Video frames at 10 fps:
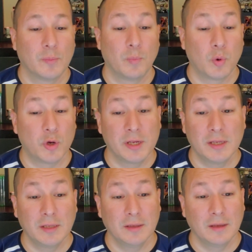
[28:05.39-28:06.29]

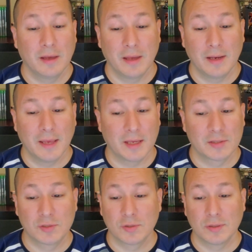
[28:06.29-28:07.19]
bring an
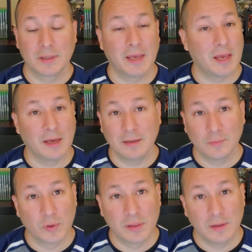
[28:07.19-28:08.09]
extra can
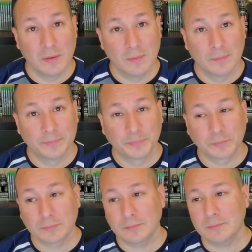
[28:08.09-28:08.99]
with you,
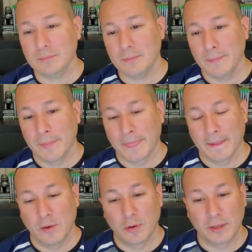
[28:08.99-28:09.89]

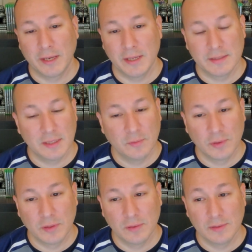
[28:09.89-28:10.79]
or a canteen
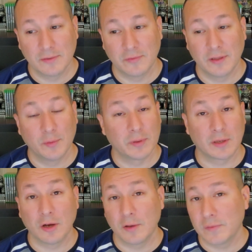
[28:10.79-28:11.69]
with you, to fill it with
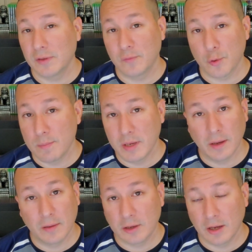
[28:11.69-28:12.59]
coffee if you're big
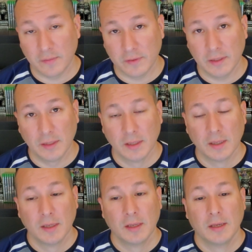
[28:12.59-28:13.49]
on coffee.
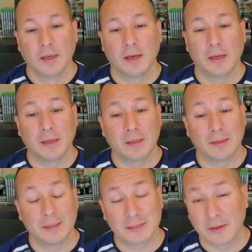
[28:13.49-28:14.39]

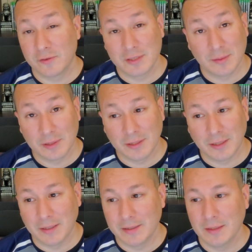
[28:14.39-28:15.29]
That's definitely something that
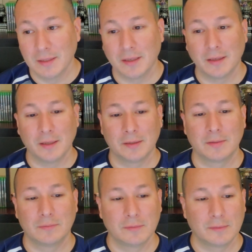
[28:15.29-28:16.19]
I did. I
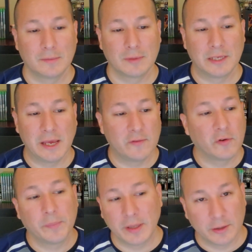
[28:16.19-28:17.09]
gave
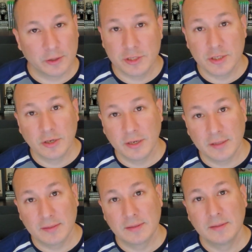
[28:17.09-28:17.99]
up energy
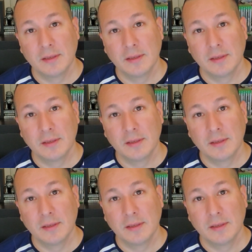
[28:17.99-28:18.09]
drinks.